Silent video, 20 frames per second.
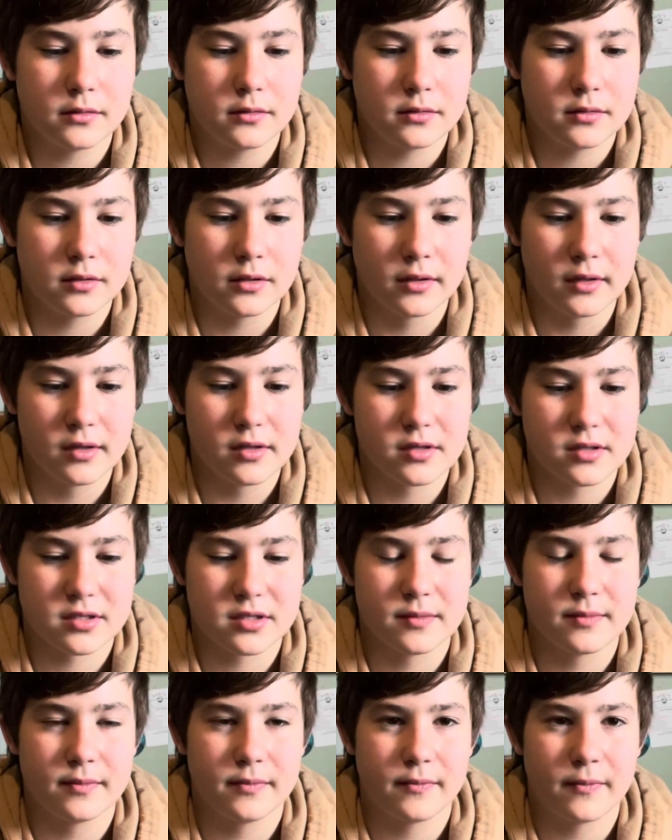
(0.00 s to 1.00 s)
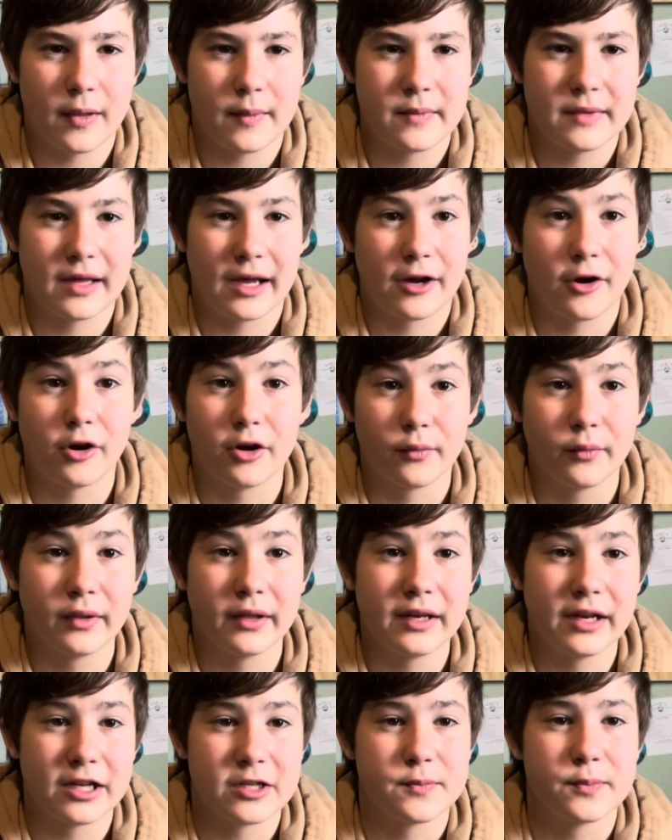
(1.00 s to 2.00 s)
you know, there's some. I mean, I caught a really
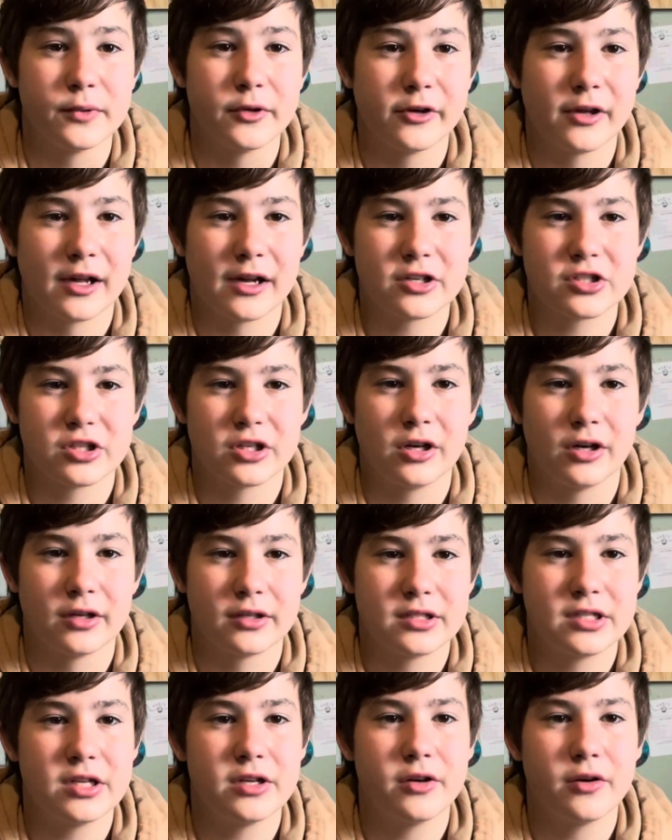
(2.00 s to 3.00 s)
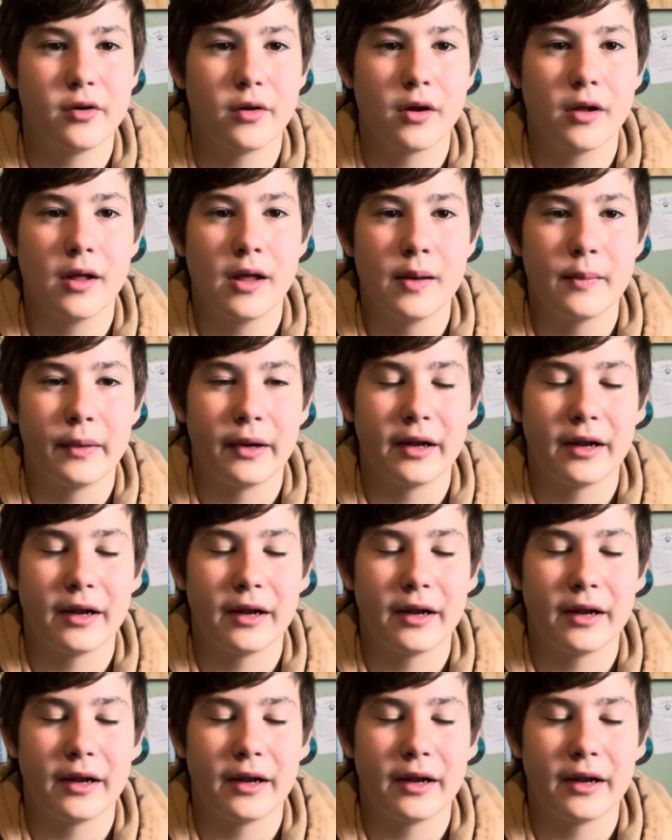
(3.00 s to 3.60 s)
nice bluegill. I actually caught 2. But